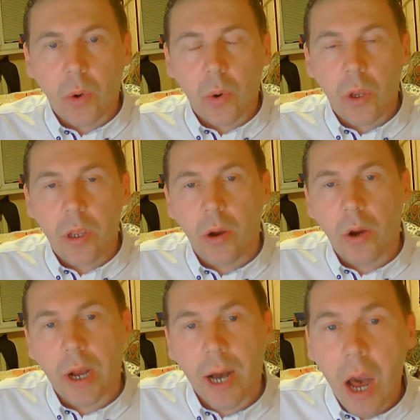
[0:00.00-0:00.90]

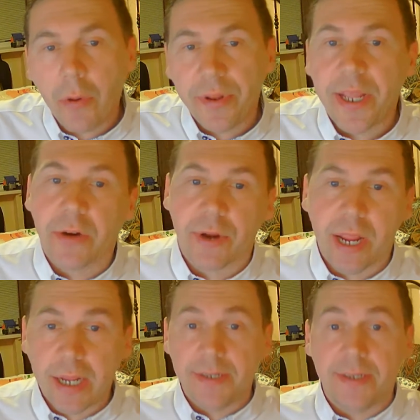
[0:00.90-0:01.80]
how they
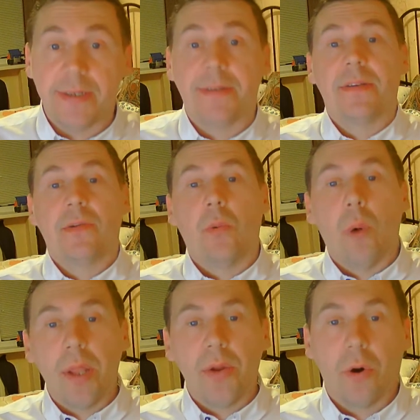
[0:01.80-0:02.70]
created
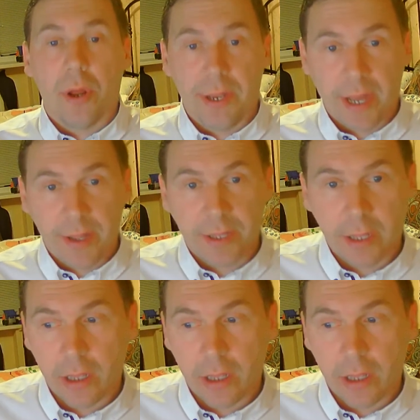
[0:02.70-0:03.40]
one or another